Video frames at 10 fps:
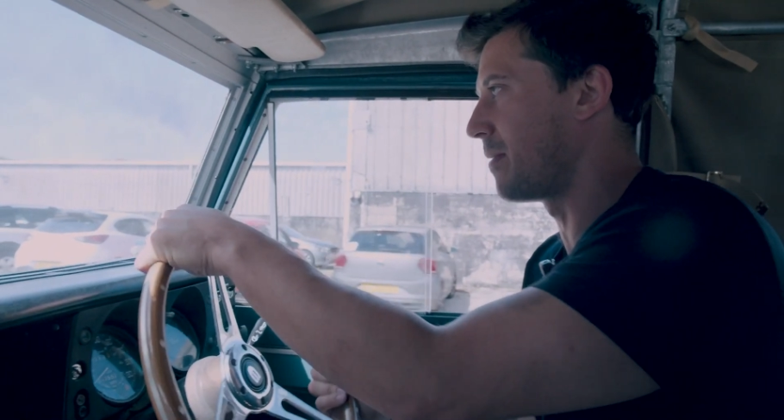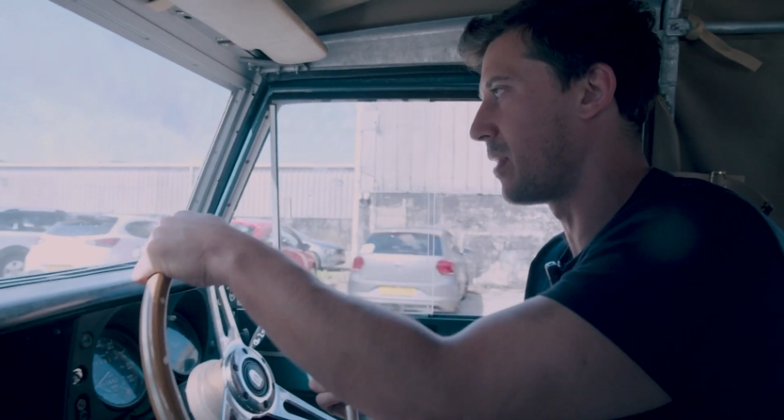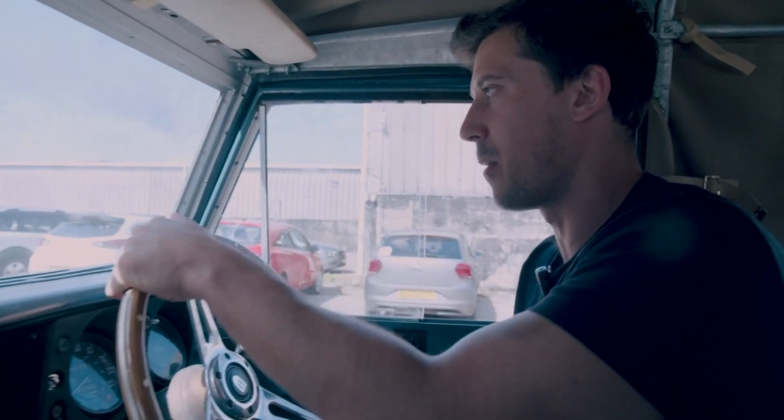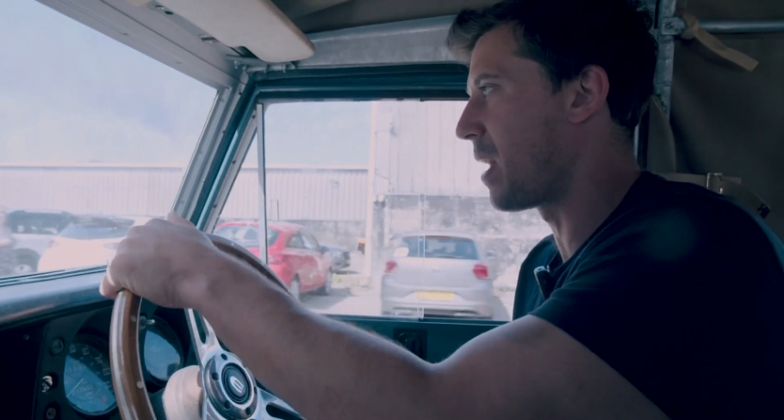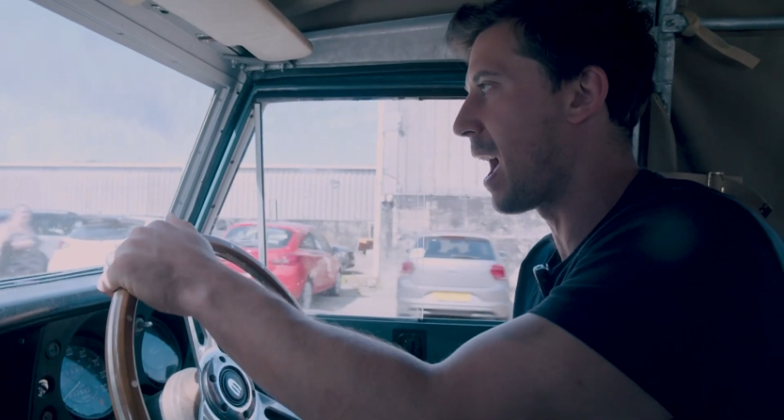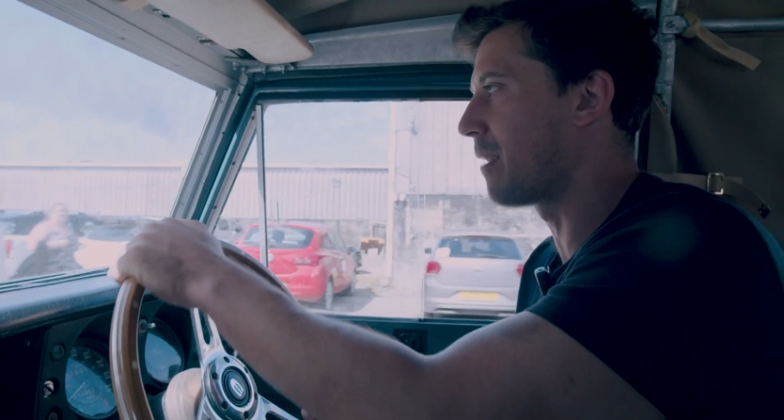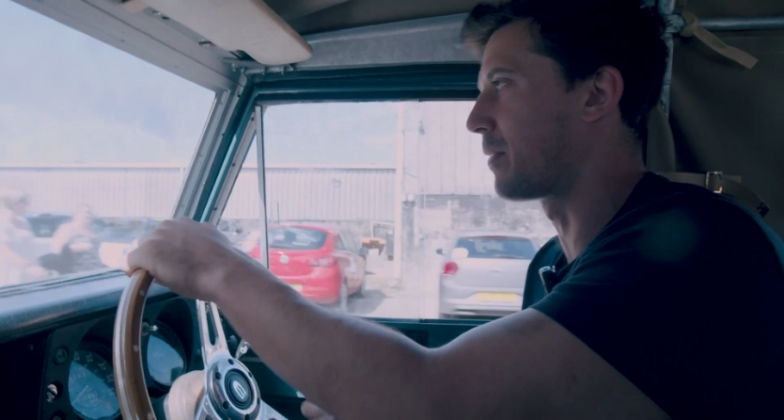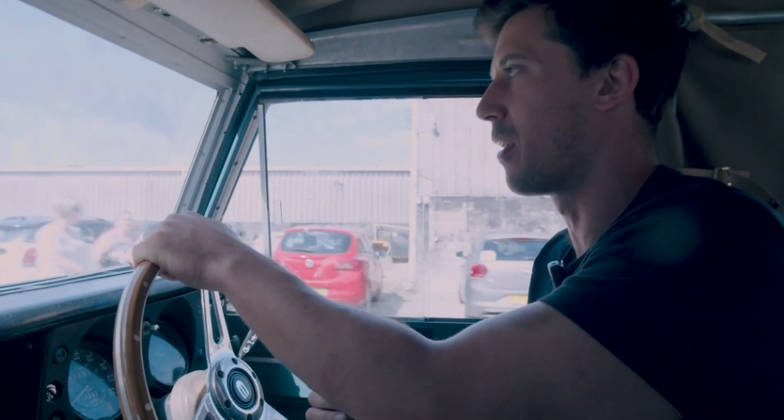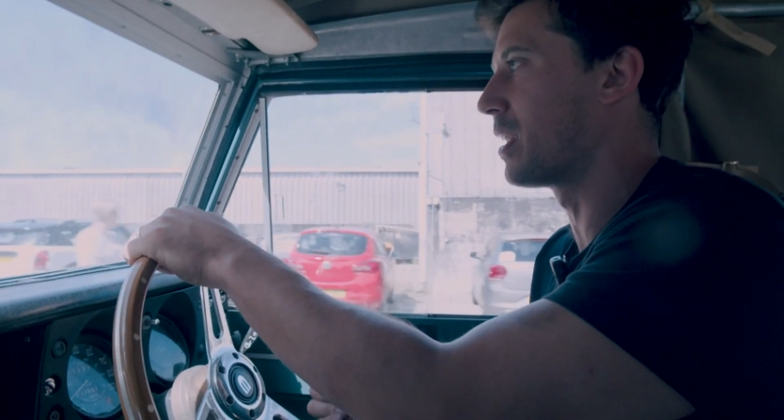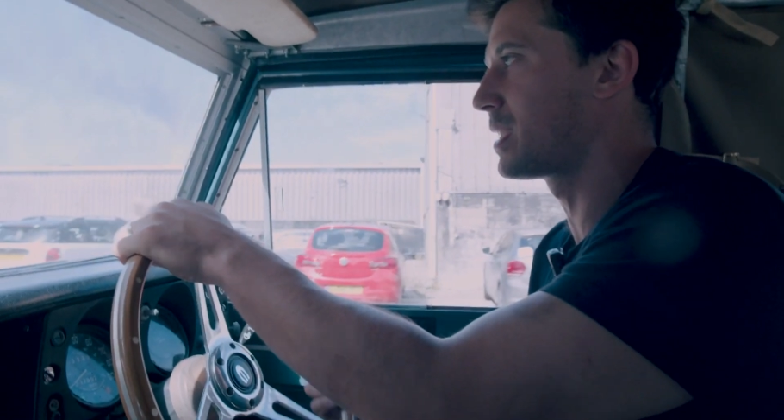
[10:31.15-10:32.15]
even though we
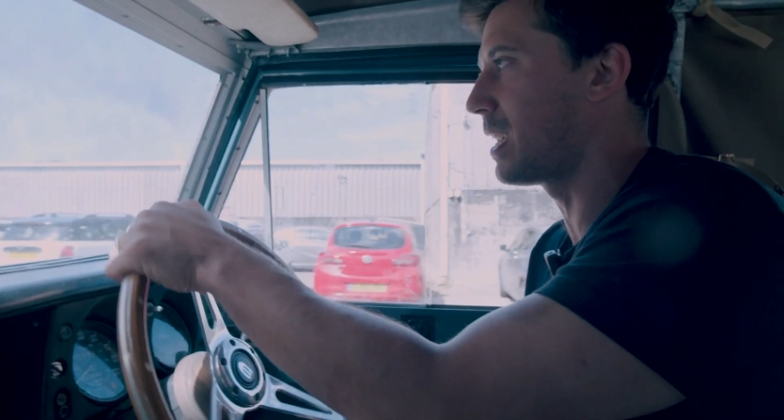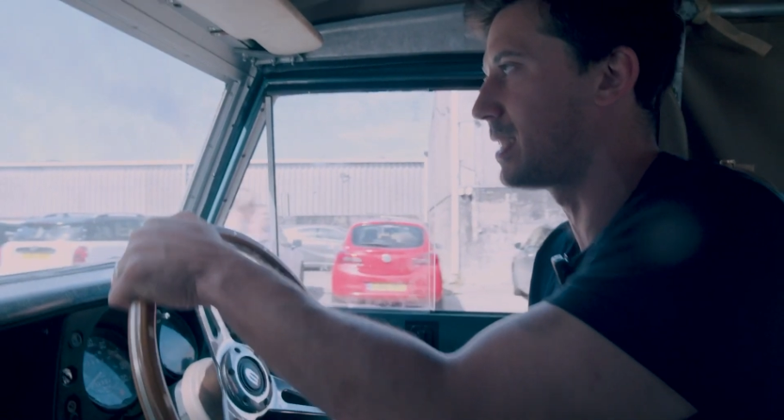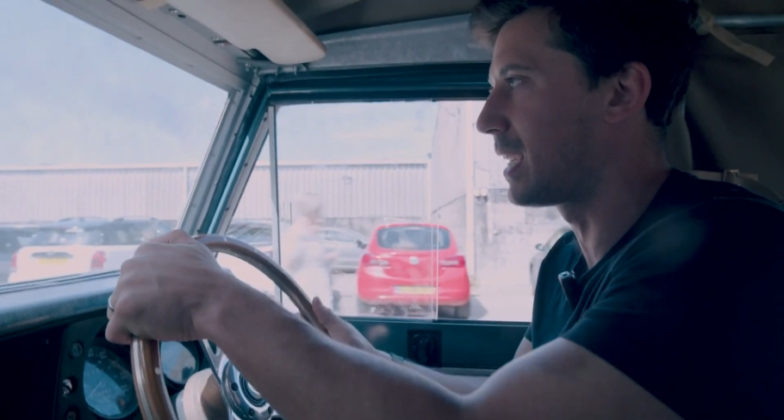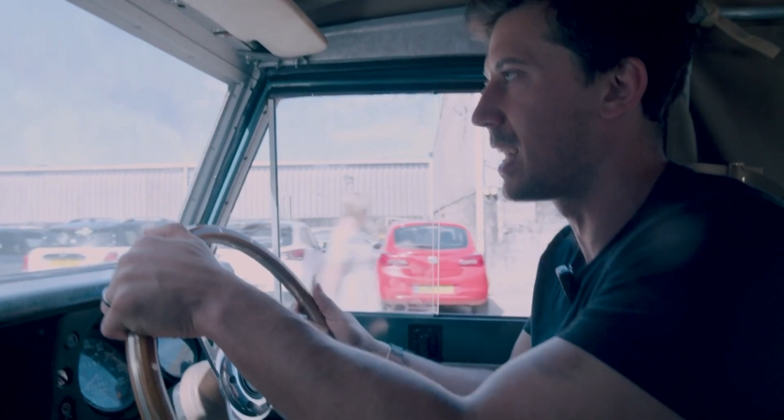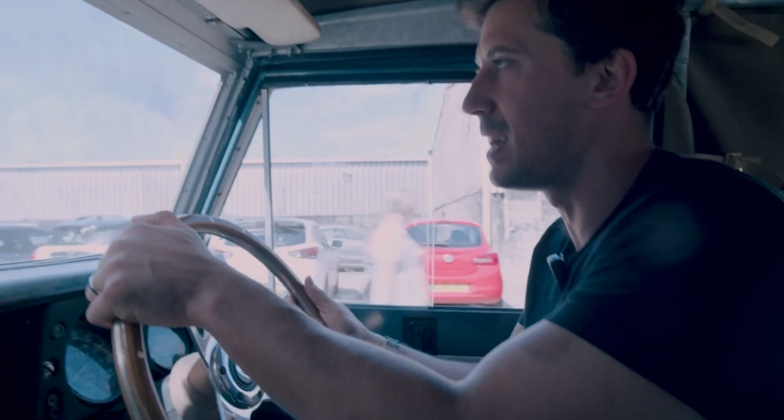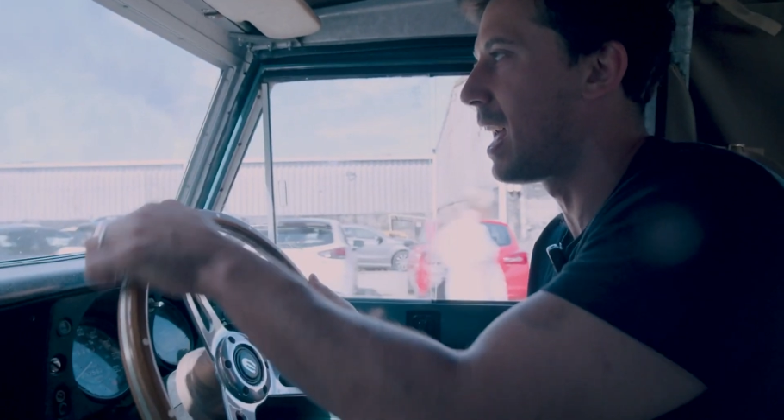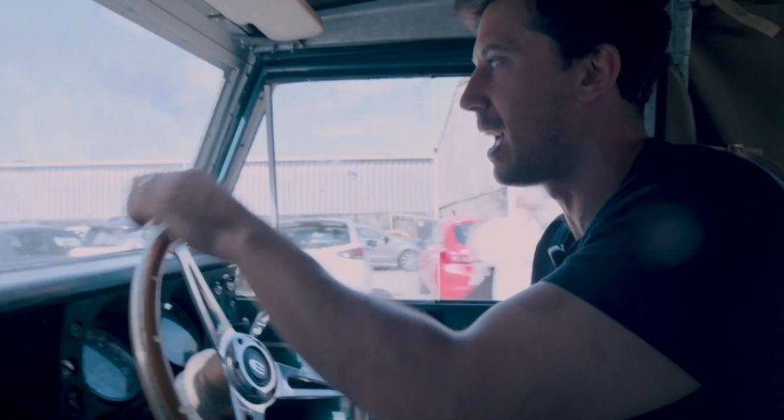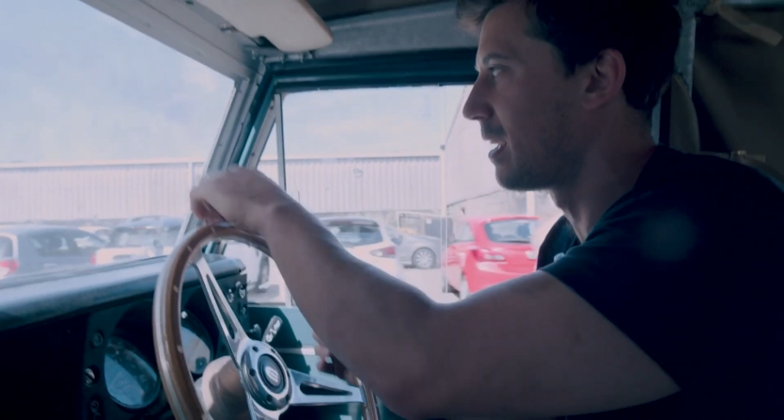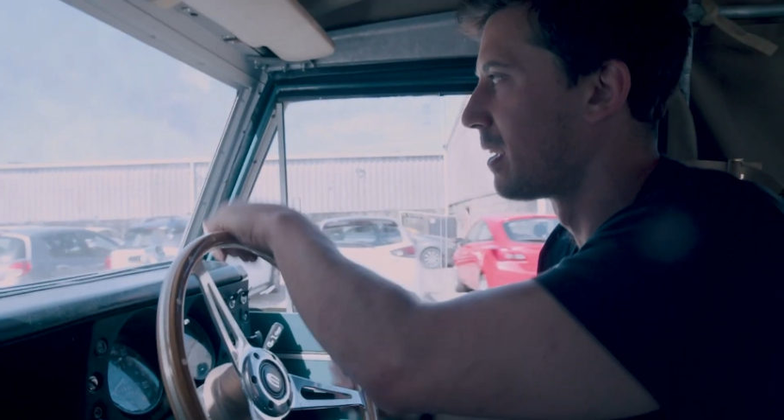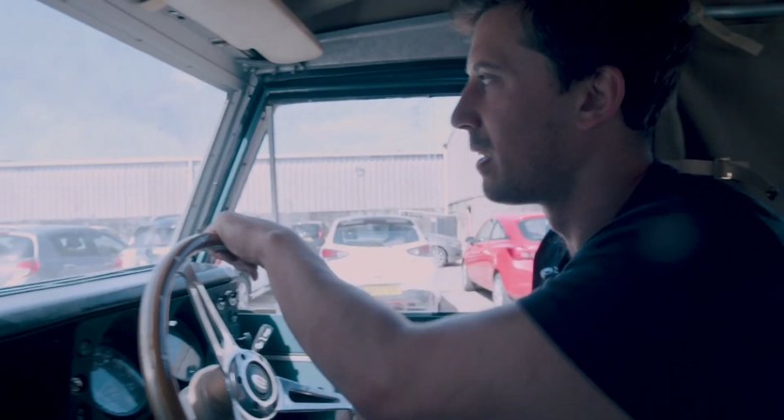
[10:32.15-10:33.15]
have got a setting in there.